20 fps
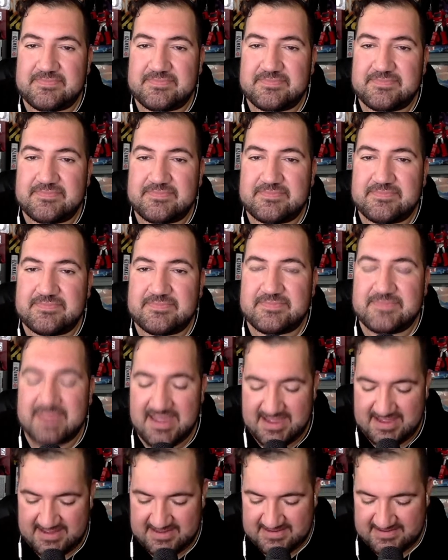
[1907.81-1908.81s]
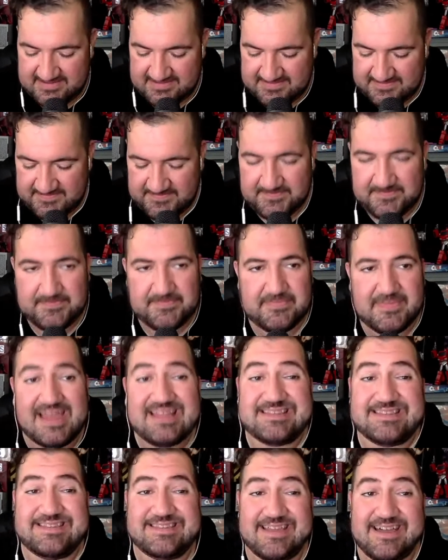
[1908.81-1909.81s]
Yeah, that
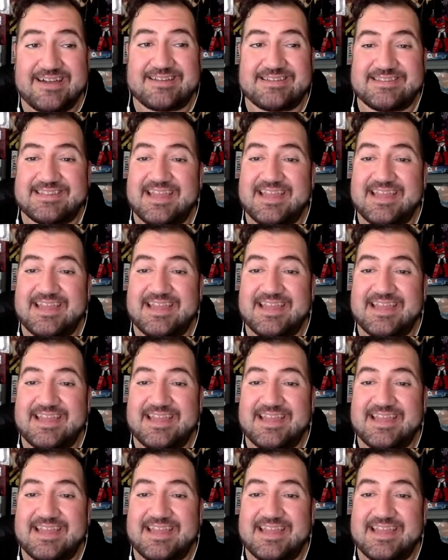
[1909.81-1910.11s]
sucks.